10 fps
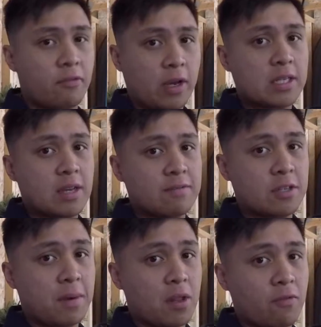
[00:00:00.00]
you guys haven't seen
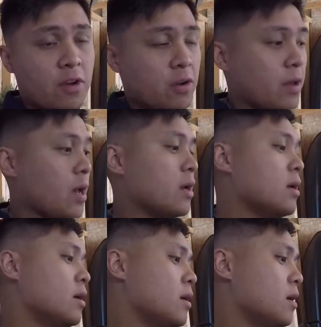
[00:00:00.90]
my other video yet
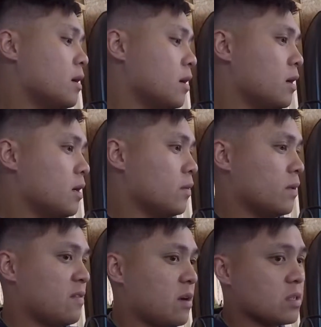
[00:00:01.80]
on
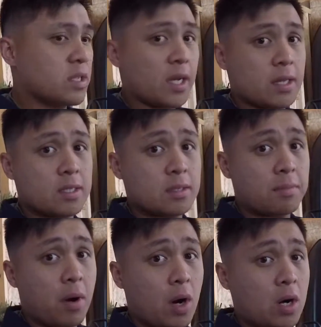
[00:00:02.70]
whenever I was taking this
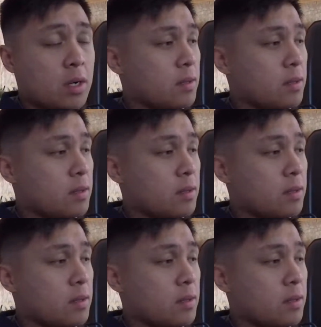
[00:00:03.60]
apart,